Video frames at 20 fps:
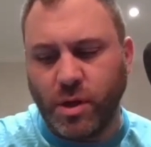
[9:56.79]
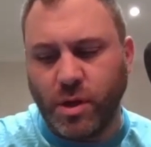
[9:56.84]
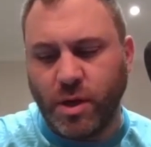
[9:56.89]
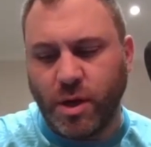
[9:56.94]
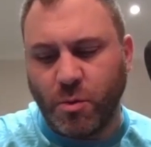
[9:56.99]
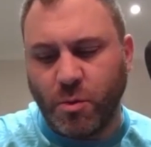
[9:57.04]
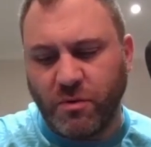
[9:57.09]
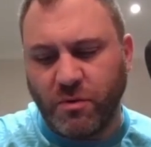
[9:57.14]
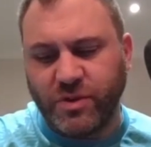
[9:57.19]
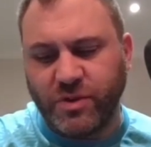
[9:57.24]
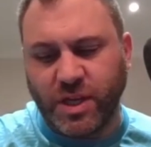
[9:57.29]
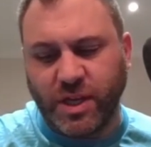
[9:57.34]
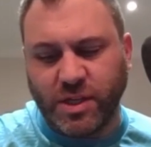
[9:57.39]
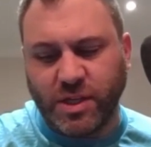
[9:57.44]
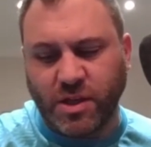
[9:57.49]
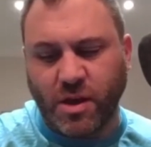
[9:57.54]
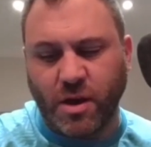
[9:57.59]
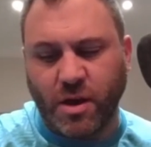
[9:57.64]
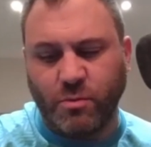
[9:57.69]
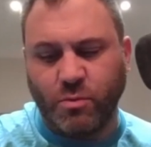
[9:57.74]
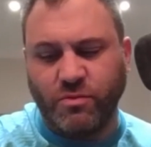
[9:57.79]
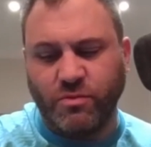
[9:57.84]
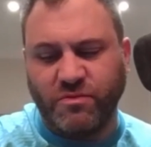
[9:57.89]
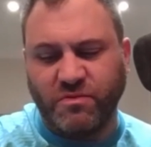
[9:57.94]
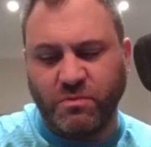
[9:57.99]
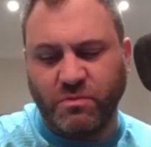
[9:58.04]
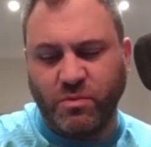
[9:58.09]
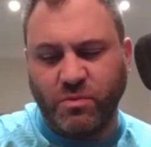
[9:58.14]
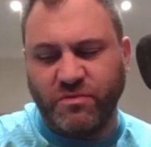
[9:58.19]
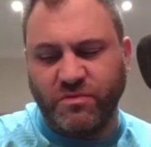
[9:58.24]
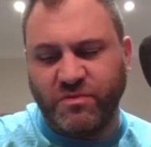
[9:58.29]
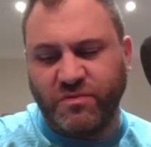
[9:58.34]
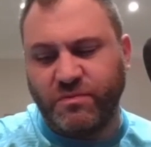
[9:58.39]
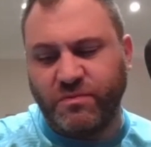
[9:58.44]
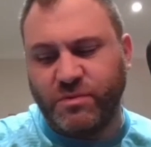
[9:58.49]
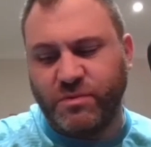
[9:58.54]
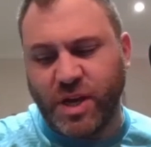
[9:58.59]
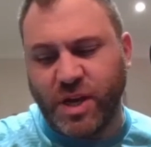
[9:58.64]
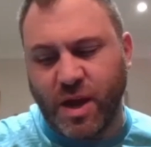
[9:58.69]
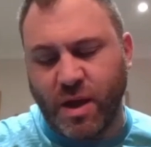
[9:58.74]
Obviously started with
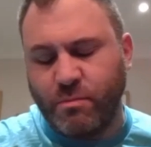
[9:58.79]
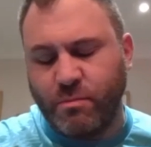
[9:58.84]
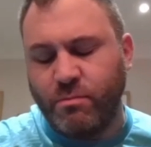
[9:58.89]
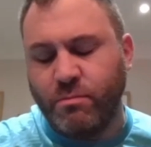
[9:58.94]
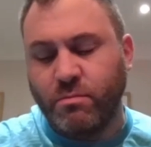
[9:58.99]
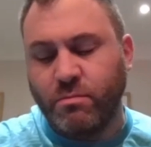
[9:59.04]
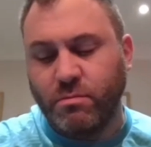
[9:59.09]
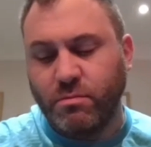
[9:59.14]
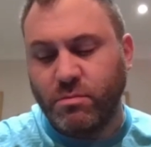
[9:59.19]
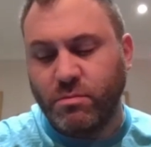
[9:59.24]
Chem.